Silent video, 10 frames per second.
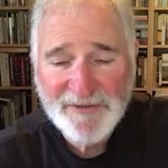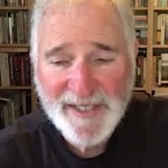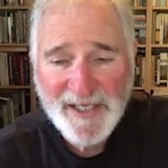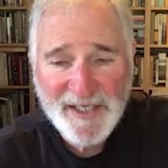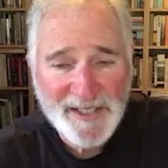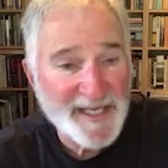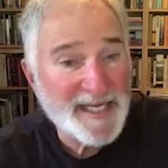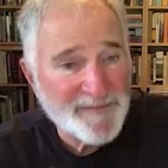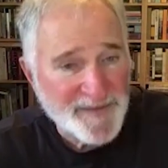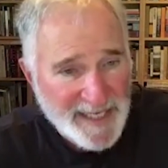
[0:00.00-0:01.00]
agree on a
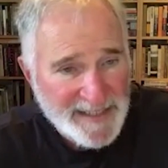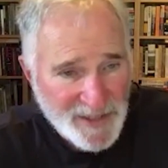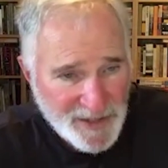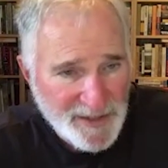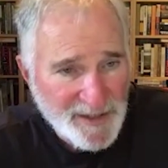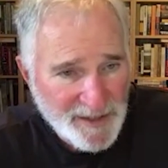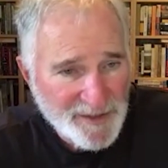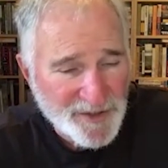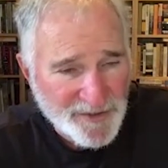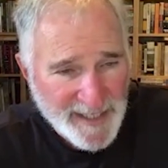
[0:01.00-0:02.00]
name, that's
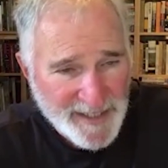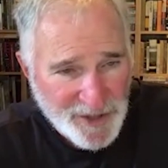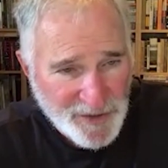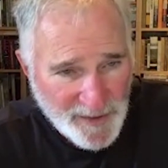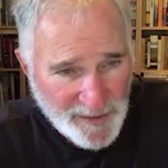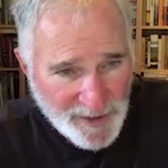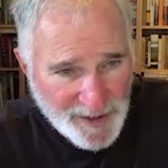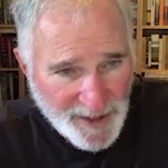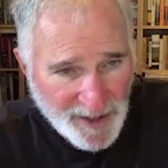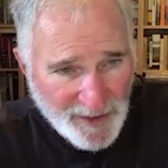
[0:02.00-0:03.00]
the direction we would
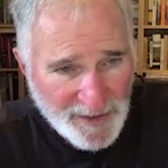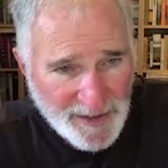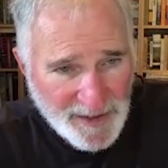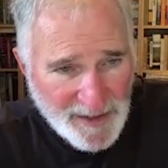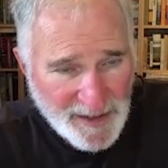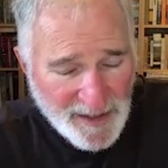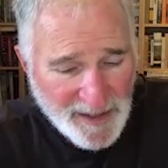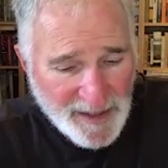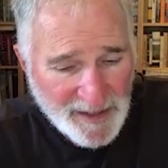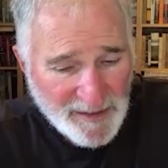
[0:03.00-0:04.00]
go.
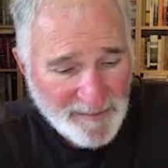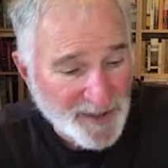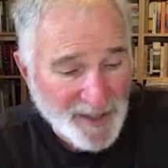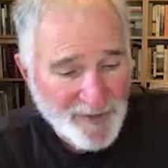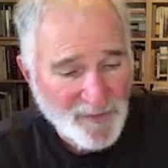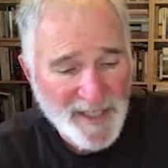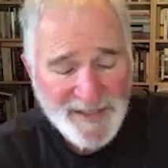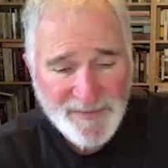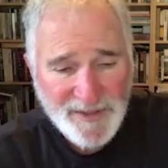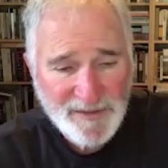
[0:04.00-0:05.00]
But
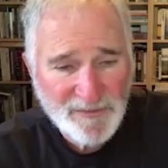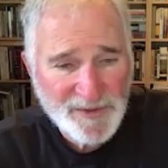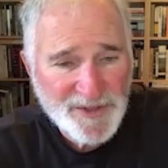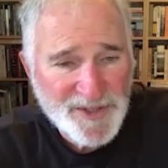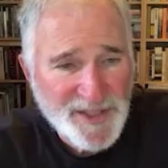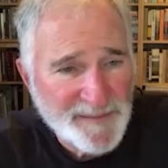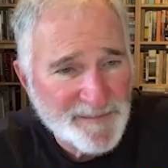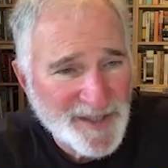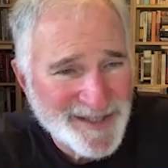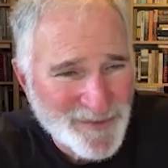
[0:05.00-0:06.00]
otherwise, we'll just
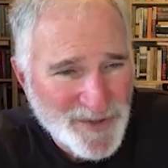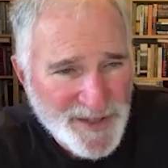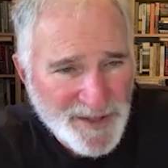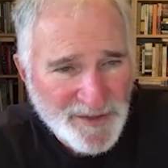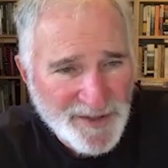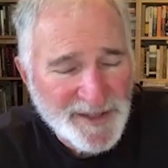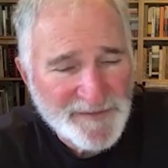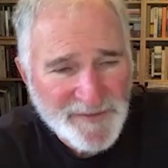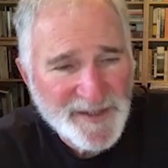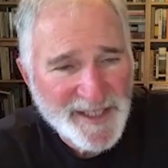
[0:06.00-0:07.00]
keep. We're still
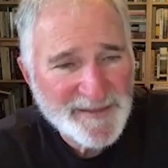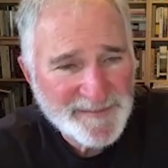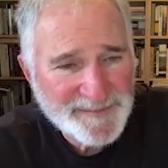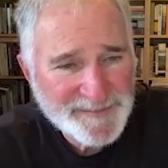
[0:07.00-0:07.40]
looking for a name.